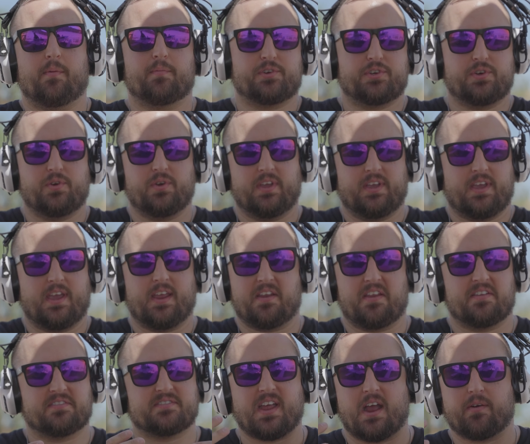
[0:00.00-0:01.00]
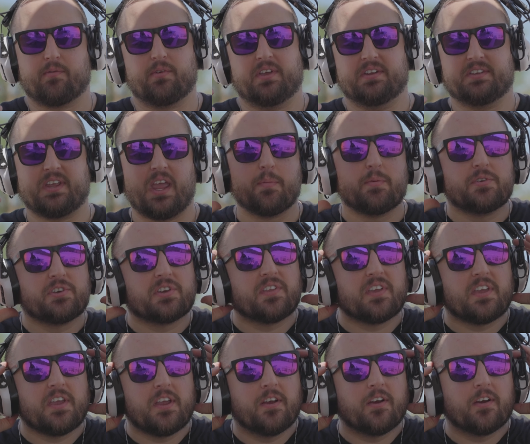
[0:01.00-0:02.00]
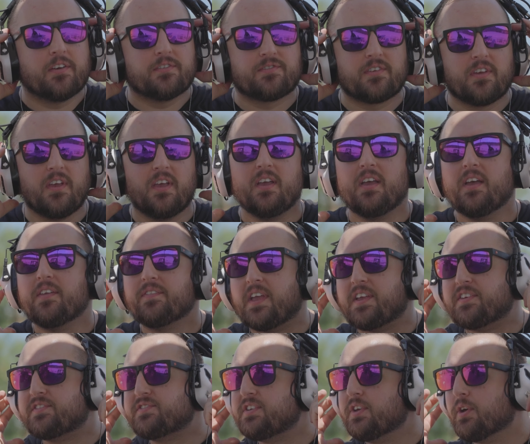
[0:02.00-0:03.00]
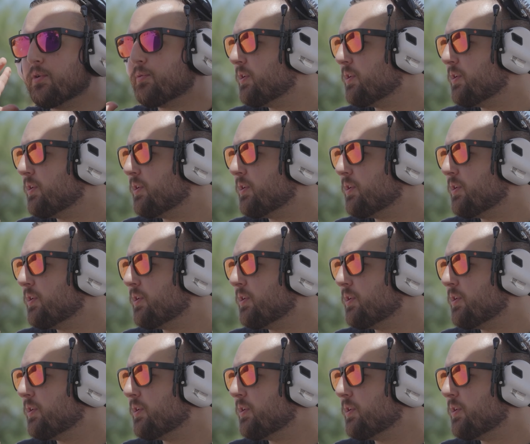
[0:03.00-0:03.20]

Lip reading: I'm shooting it and it's not really damaging the ears. They seal